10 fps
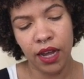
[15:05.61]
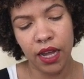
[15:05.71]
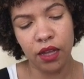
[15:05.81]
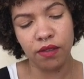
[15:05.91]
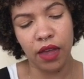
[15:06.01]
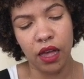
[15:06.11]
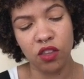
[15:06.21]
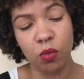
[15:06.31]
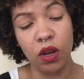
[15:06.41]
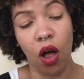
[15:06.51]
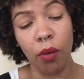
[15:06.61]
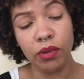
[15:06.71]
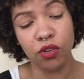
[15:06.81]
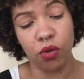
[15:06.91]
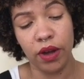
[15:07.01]
is sweet
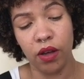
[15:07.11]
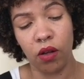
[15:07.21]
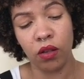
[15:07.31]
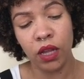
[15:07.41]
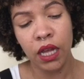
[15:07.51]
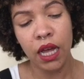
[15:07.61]
almond oil.